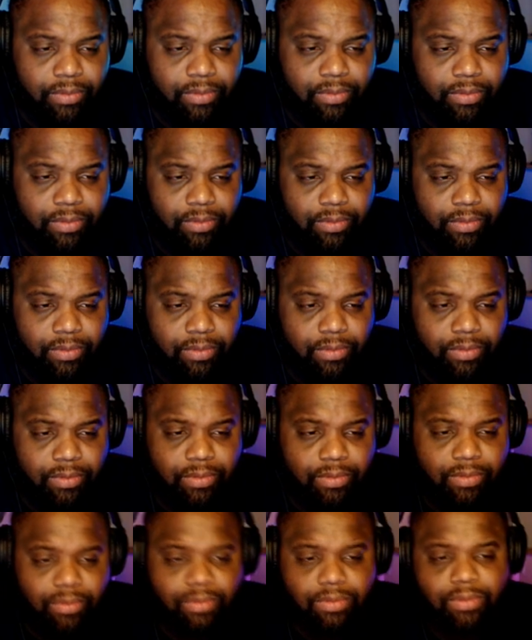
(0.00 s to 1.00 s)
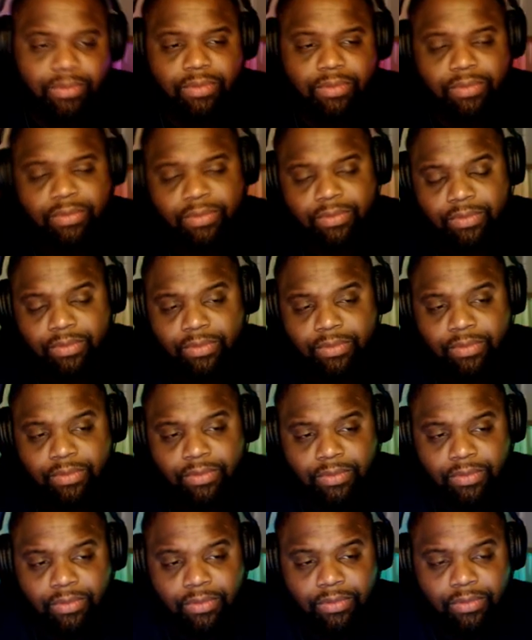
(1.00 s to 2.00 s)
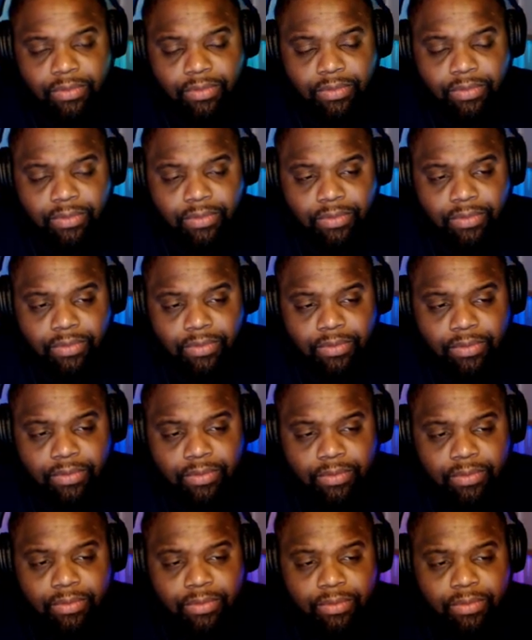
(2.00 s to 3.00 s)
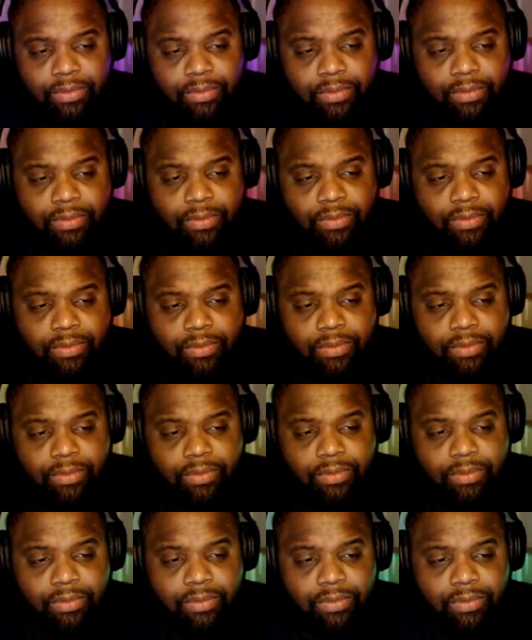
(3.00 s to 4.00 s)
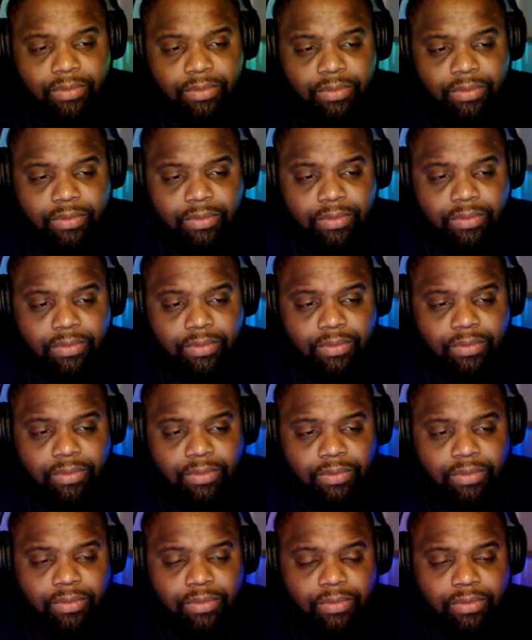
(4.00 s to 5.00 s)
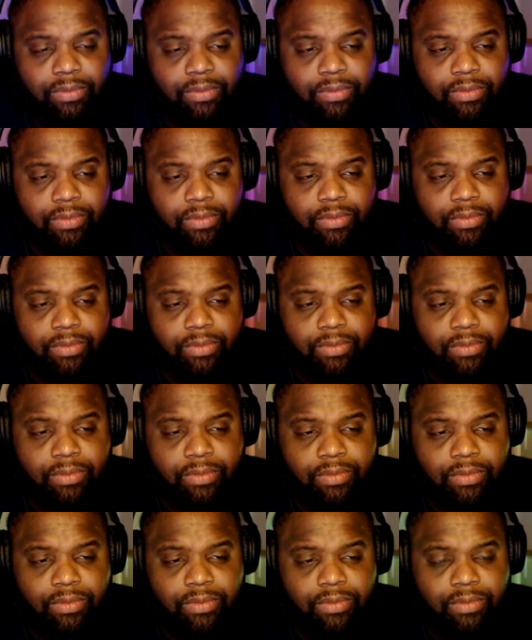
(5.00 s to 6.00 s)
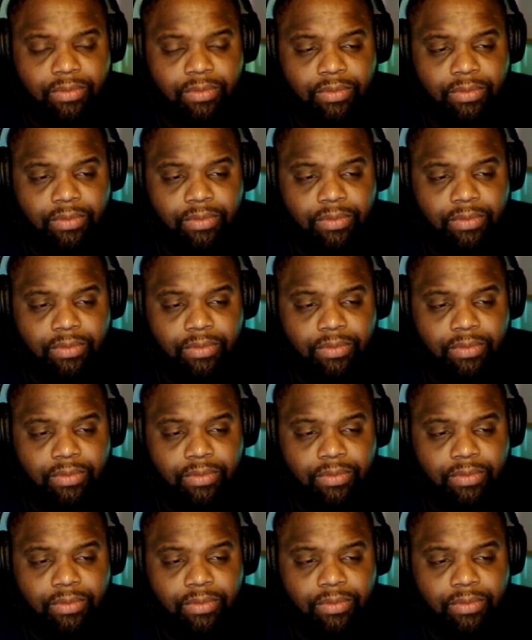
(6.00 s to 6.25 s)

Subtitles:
[no speech]